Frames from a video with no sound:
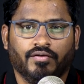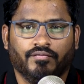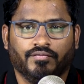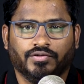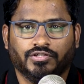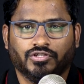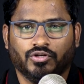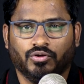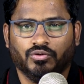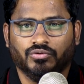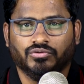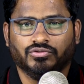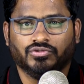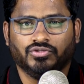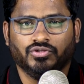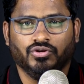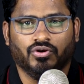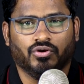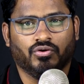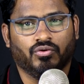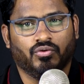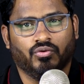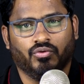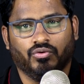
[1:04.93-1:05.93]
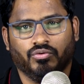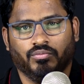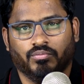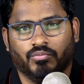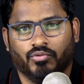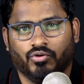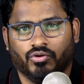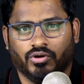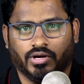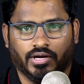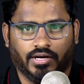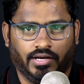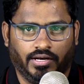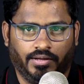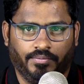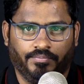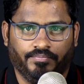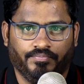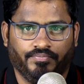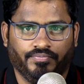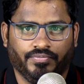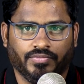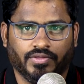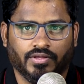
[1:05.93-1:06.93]
which looks your code more ugly.
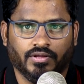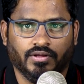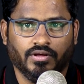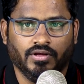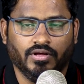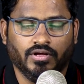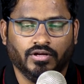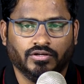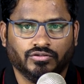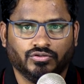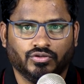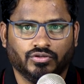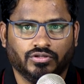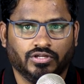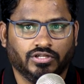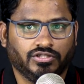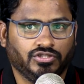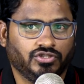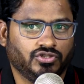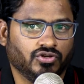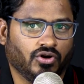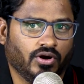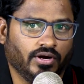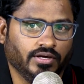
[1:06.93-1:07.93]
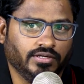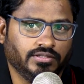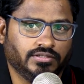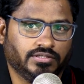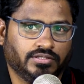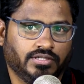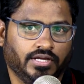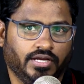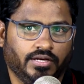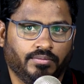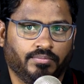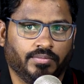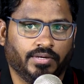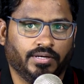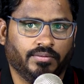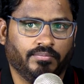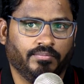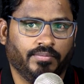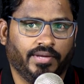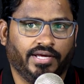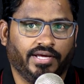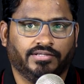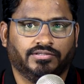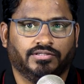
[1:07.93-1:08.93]
So the choice
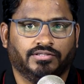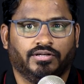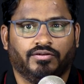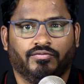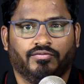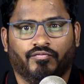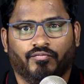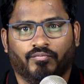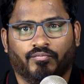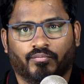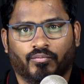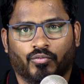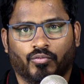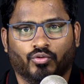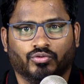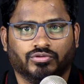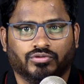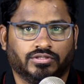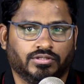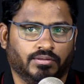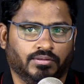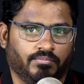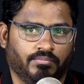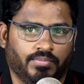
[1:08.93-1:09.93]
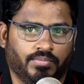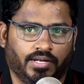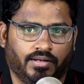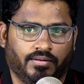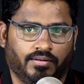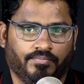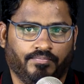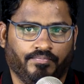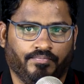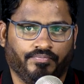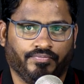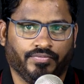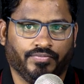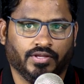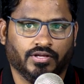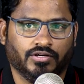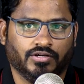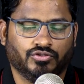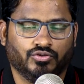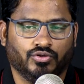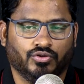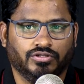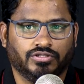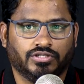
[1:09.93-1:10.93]
statement makes it more simple.
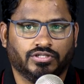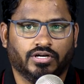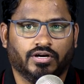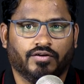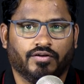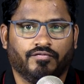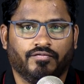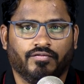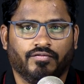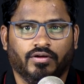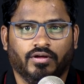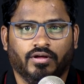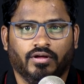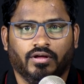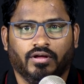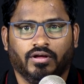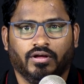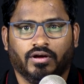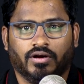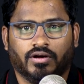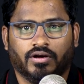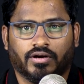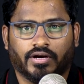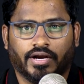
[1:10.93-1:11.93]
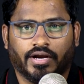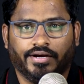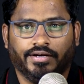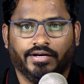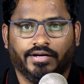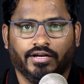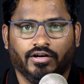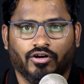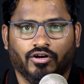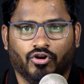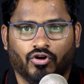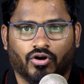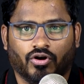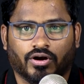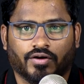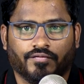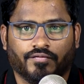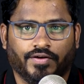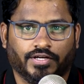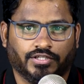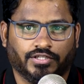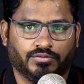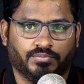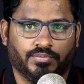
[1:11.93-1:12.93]
So instead of writing a lot
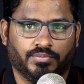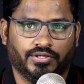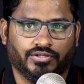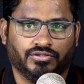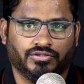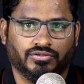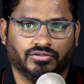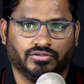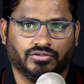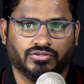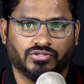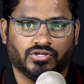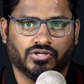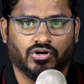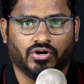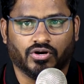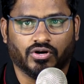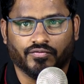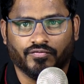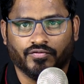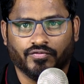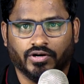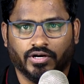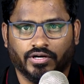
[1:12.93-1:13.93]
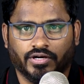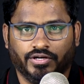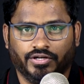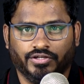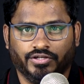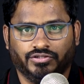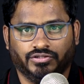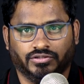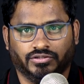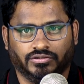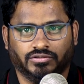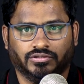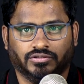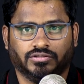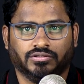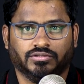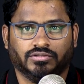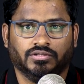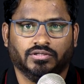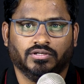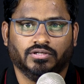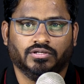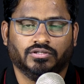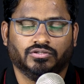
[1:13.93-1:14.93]
of expressions, a lot of
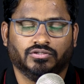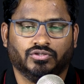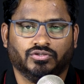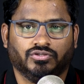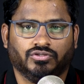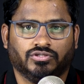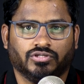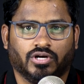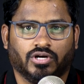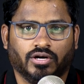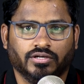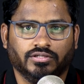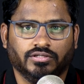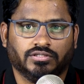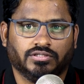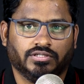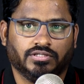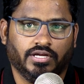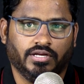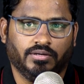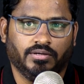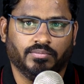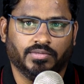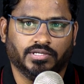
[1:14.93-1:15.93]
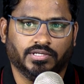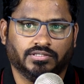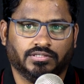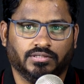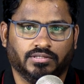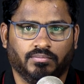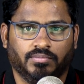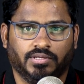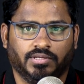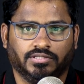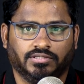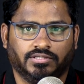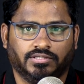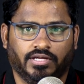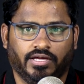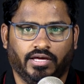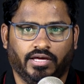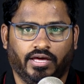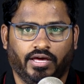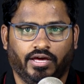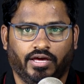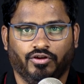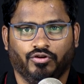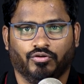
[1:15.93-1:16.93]
conditions, so choice statement simply say,
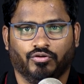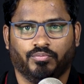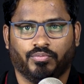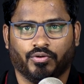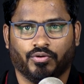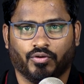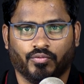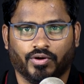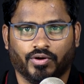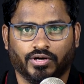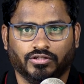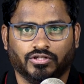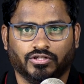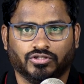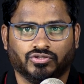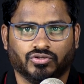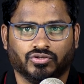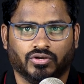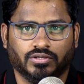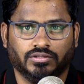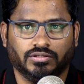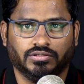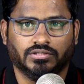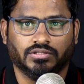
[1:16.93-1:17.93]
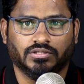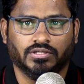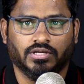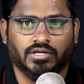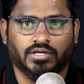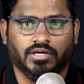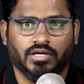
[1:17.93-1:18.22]
hey, you provide the choice,